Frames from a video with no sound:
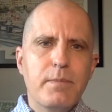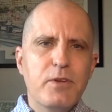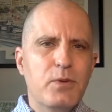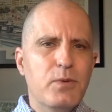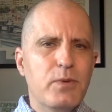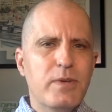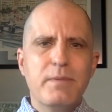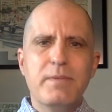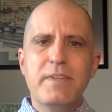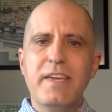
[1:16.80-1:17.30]

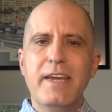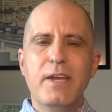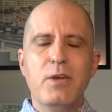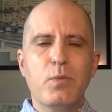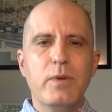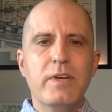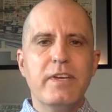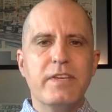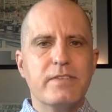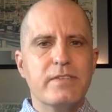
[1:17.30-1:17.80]
You can take
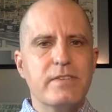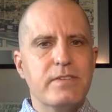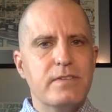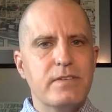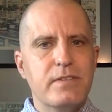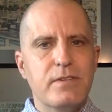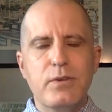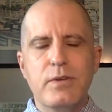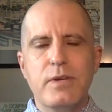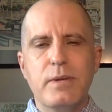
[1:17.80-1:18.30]
risks
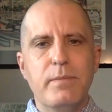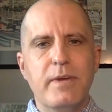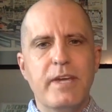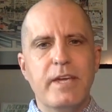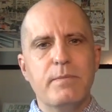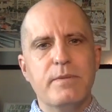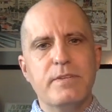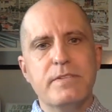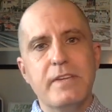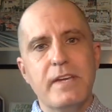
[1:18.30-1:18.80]
and you can
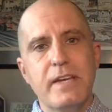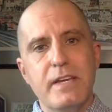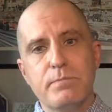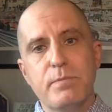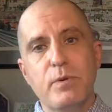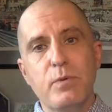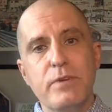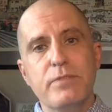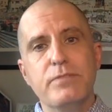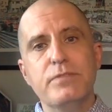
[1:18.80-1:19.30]
make mistakes,
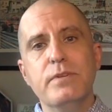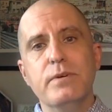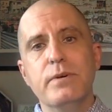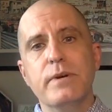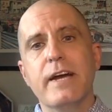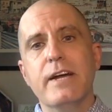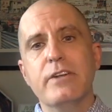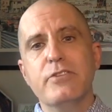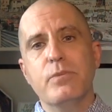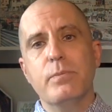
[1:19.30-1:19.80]
but we've still
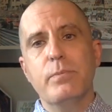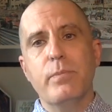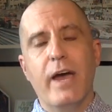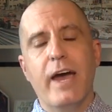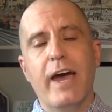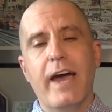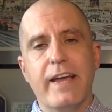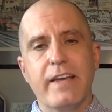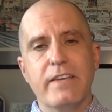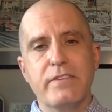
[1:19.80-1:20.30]
got your
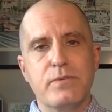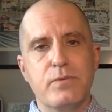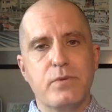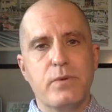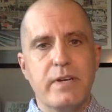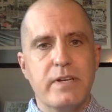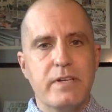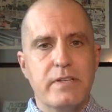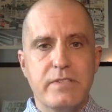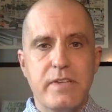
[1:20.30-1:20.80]
back as an
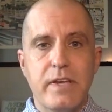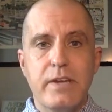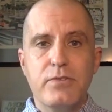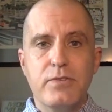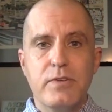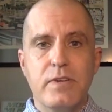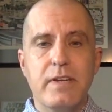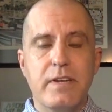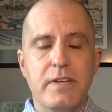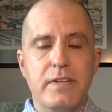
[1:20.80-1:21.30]

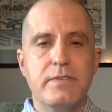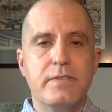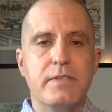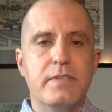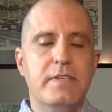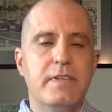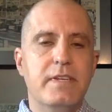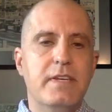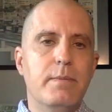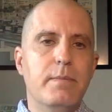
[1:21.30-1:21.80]
organization and as a
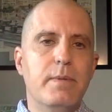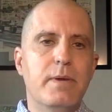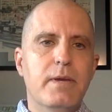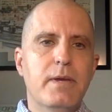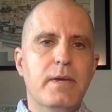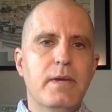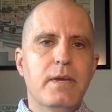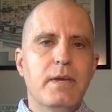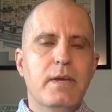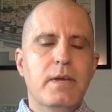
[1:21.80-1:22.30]
team.
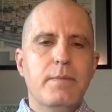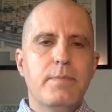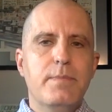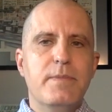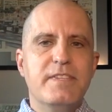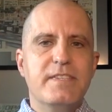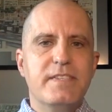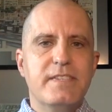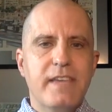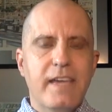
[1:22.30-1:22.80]

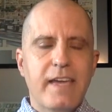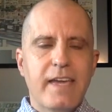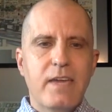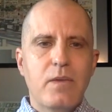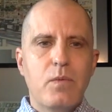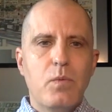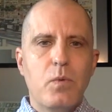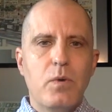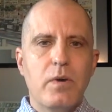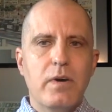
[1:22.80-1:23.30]
The
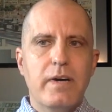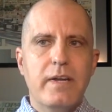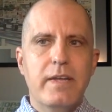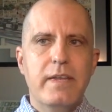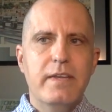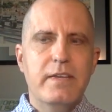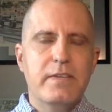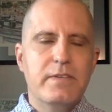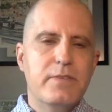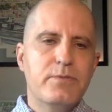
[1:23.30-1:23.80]
second
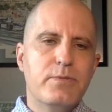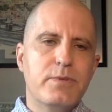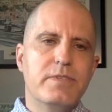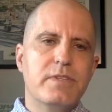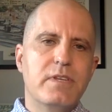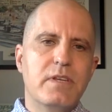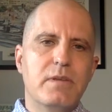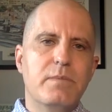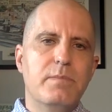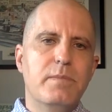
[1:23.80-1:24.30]
one is
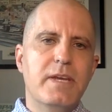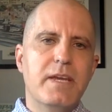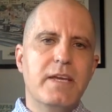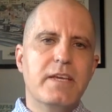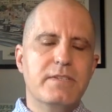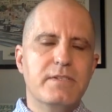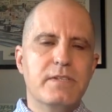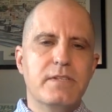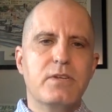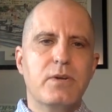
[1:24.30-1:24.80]
interesting to me
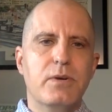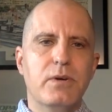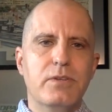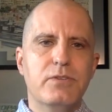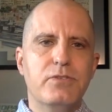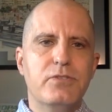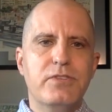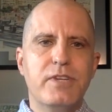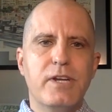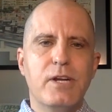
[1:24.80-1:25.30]
because it's
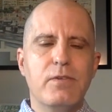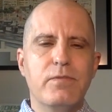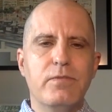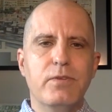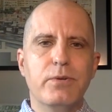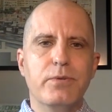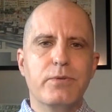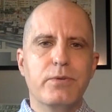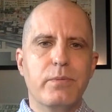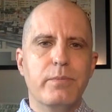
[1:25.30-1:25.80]
called shared
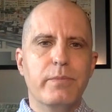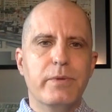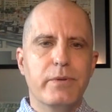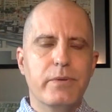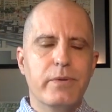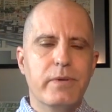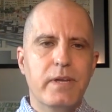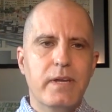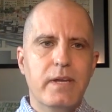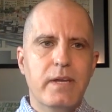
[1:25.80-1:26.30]

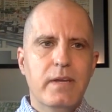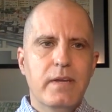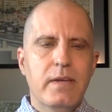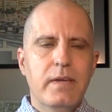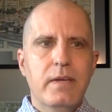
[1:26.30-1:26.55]
vulnerability.